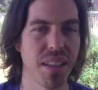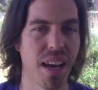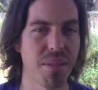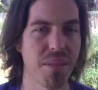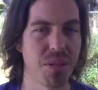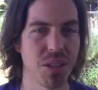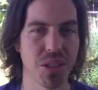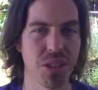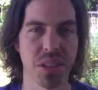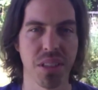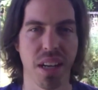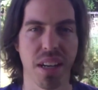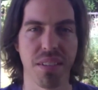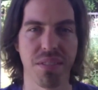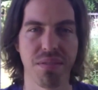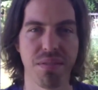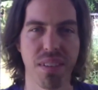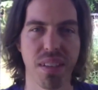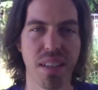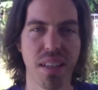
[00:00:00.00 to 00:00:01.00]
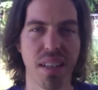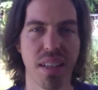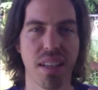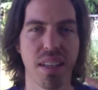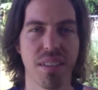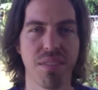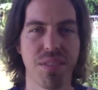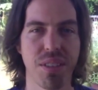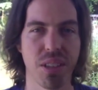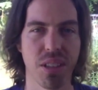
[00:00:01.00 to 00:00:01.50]
I would just kind
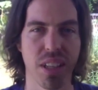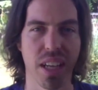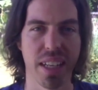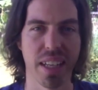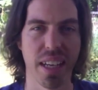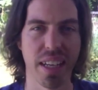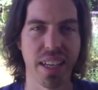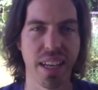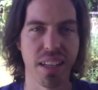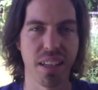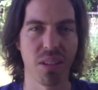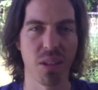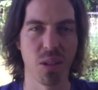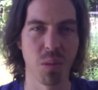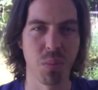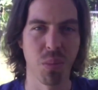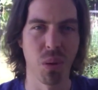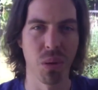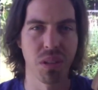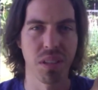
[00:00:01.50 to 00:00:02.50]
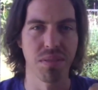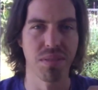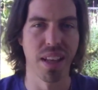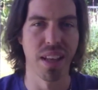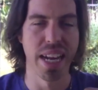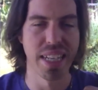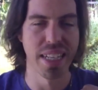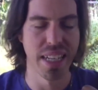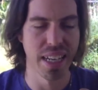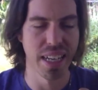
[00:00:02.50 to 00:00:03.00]
of feel like I'd get a little bolt of
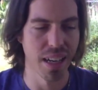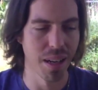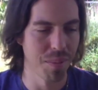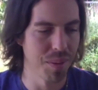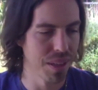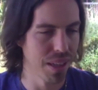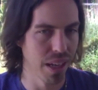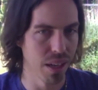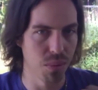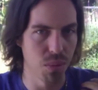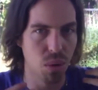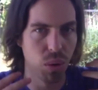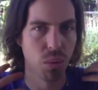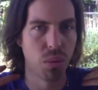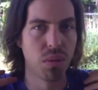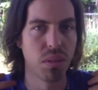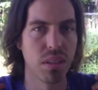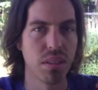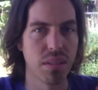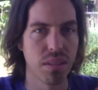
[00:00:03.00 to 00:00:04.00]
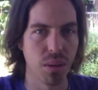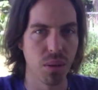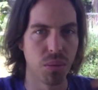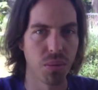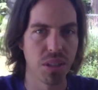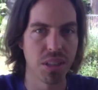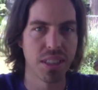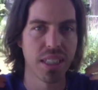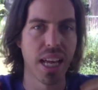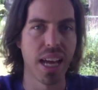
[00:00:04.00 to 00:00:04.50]
lightning, and I'd be like, whoa,
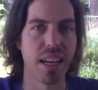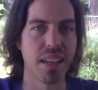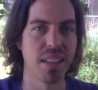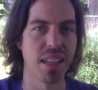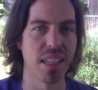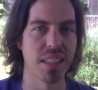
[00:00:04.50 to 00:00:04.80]
what's that?